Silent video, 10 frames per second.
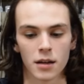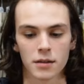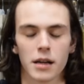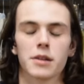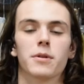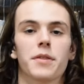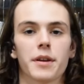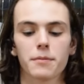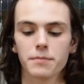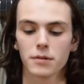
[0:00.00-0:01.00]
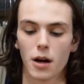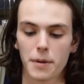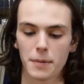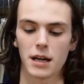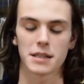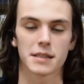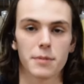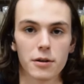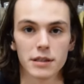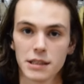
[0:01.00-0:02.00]
Now, the one thing a lot of people ask
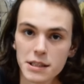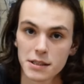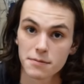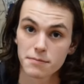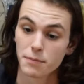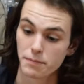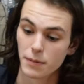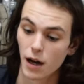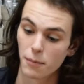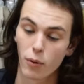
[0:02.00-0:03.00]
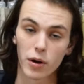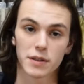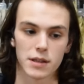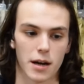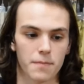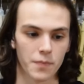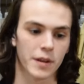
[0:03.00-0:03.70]
about is boil time.